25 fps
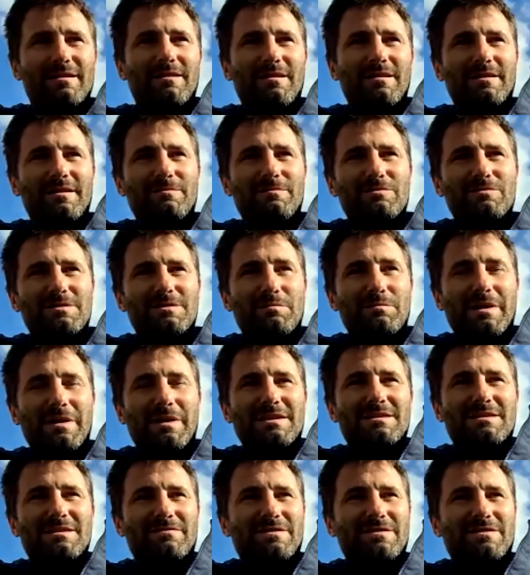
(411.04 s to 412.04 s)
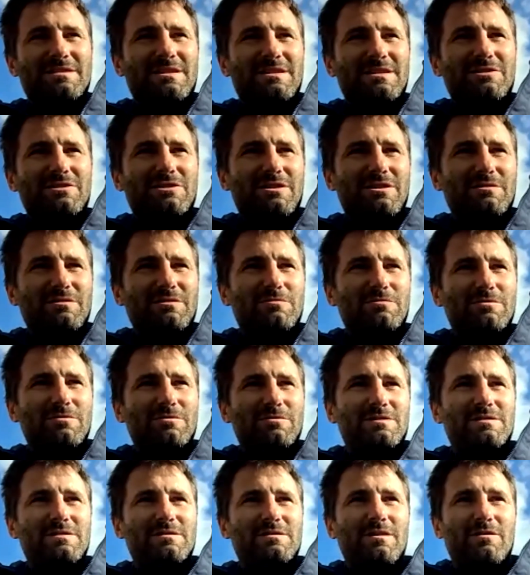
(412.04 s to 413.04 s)
it was a massive decision. I
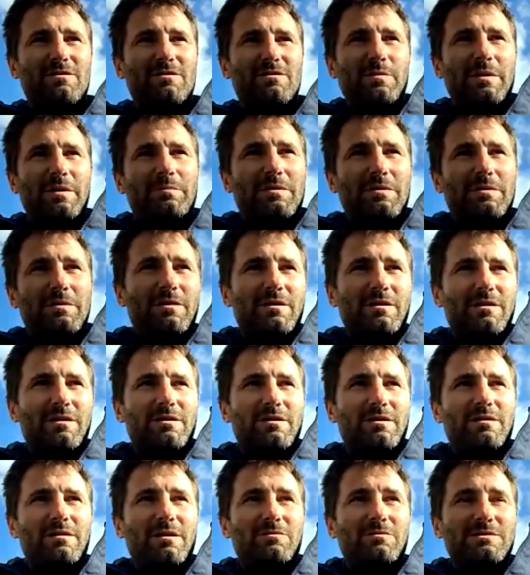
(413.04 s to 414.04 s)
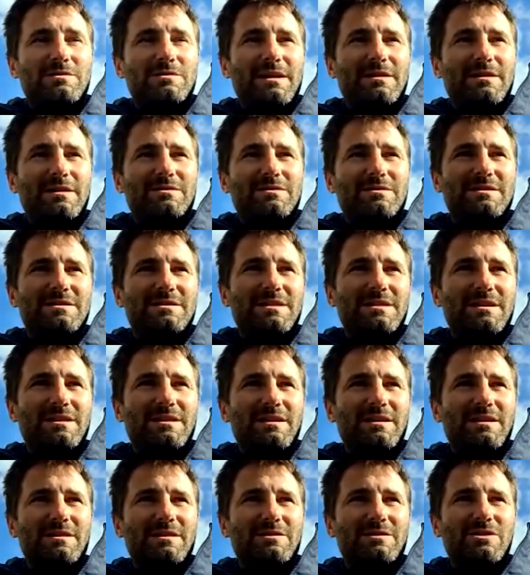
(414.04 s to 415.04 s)
remember I was out in
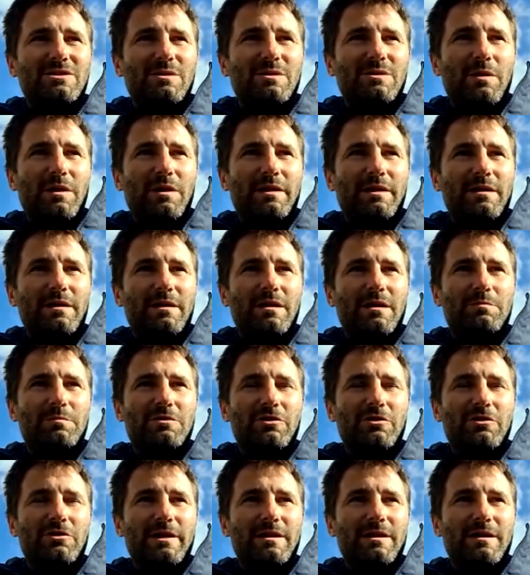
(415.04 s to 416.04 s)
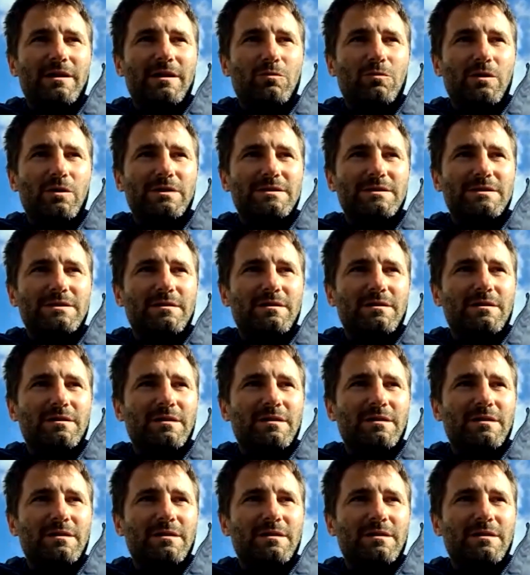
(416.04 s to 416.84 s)
Sydney actually playing club cricket that winter.